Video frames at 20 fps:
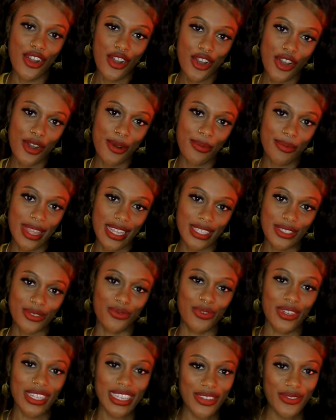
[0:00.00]
herb that's
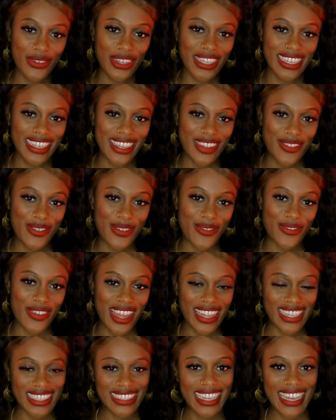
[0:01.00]
really, really good for
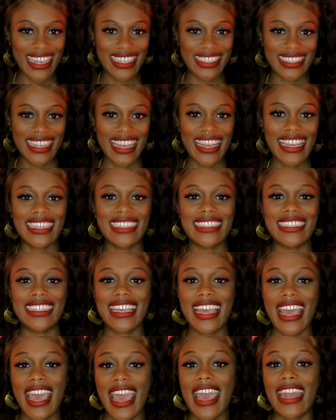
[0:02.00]
Valentine's Day is
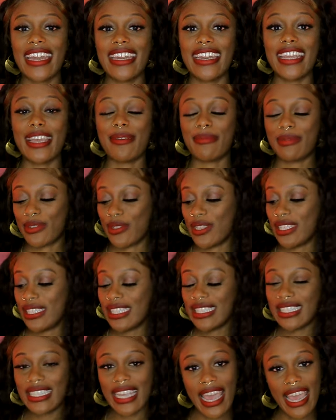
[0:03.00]
catnip. So this
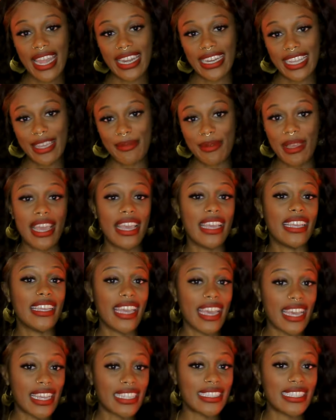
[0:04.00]
is catnip.
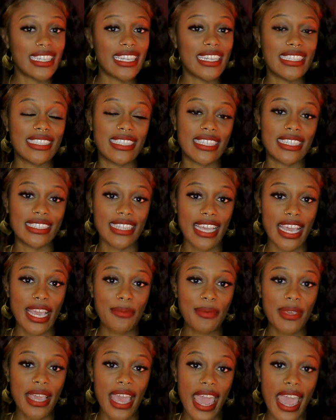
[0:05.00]
Yes, it is the
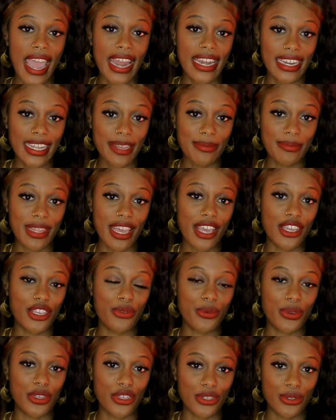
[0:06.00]
same catnip that
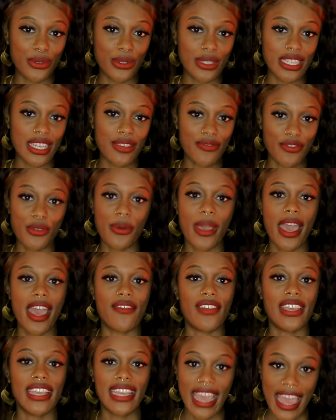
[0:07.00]
you would use if you
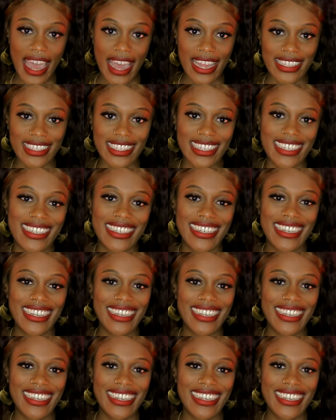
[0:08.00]
have a cat.